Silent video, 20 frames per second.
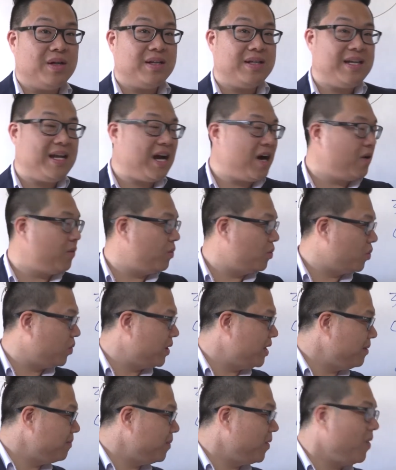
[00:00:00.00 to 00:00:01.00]
Now,
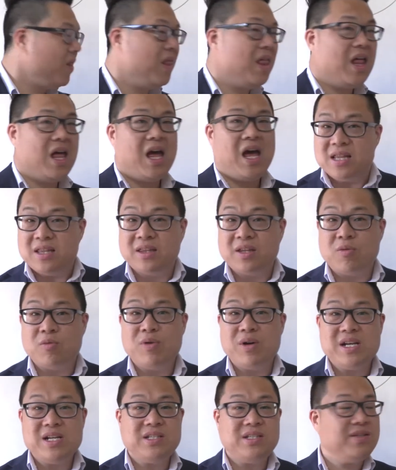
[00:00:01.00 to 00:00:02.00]
Webull, the
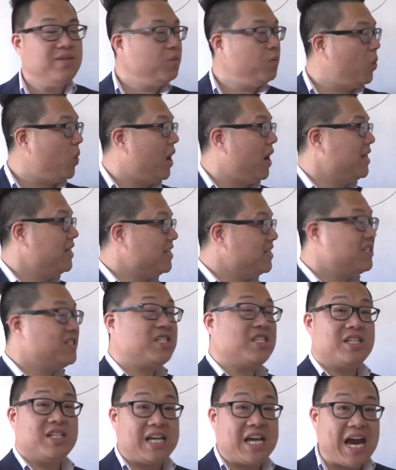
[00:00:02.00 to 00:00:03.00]
reason why this is
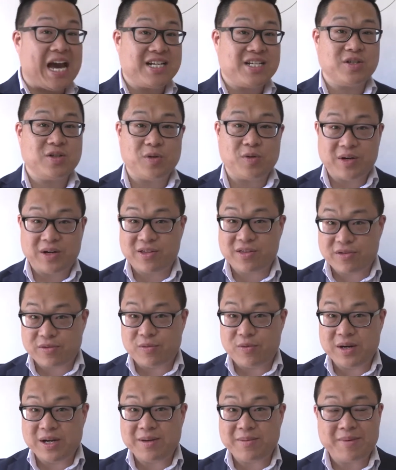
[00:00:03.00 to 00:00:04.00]
in category
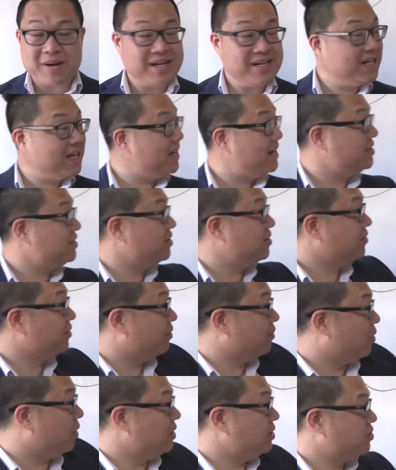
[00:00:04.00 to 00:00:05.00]
3 in my case, you know, we got
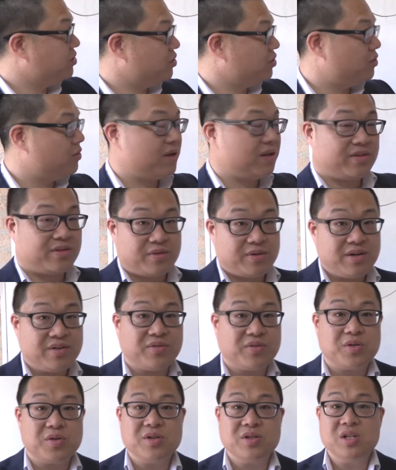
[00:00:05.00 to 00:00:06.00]
1, 2, and 3, of
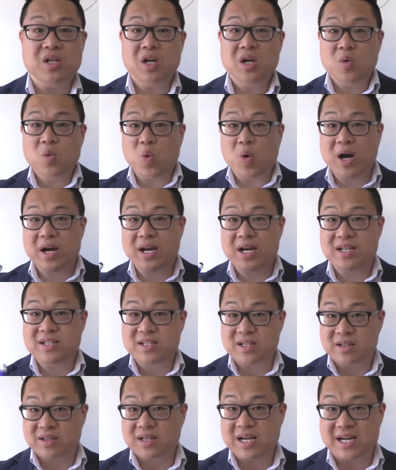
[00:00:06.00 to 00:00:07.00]
course, why it's
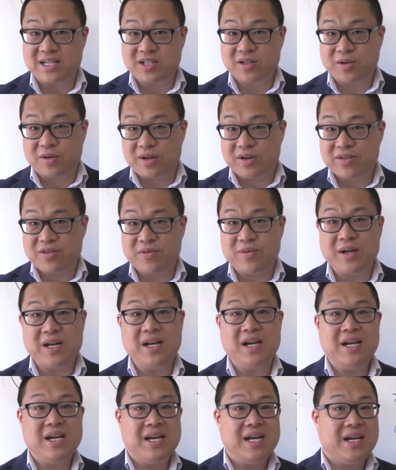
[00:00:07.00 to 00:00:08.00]
in category 3,
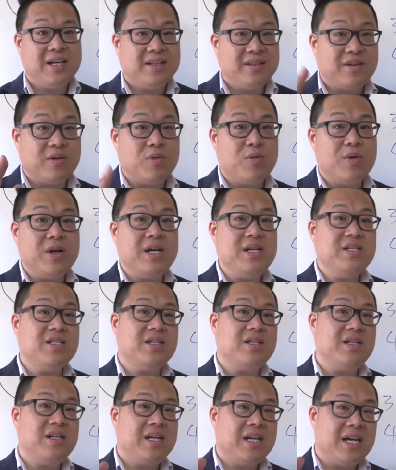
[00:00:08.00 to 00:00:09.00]
the
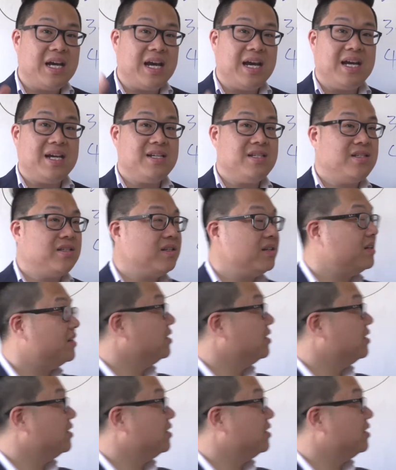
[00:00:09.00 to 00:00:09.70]
reason is